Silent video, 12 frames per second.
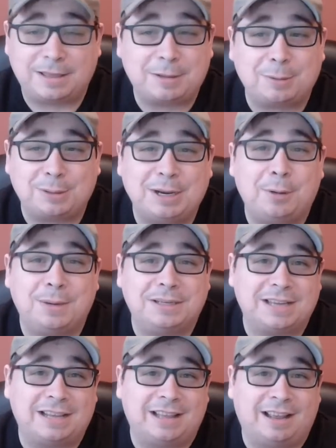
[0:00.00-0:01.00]
I think you could hear
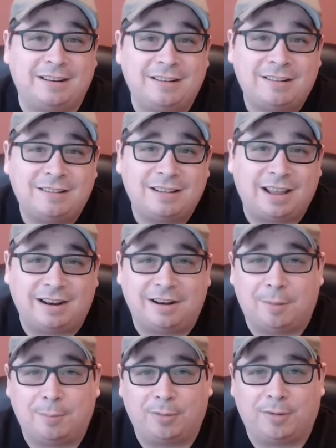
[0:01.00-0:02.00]
me say that in
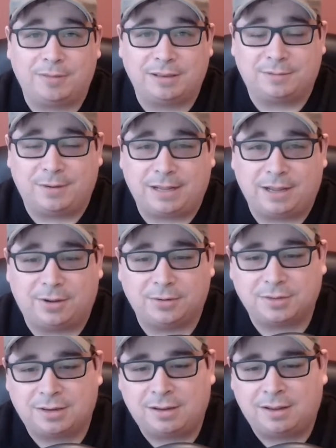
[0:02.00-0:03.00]
a number of these
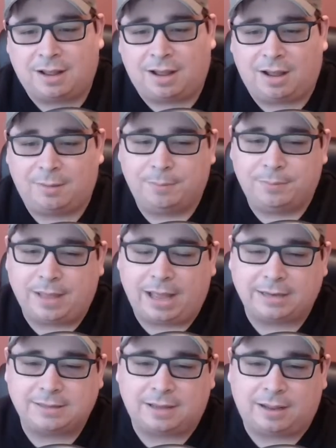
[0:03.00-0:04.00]
videos um,
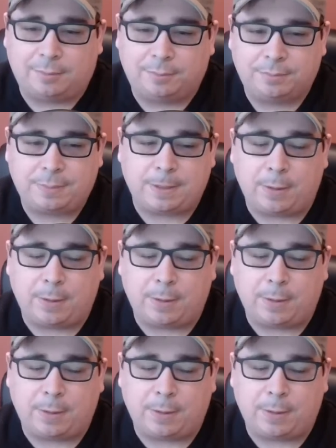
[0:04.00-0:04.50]
that um,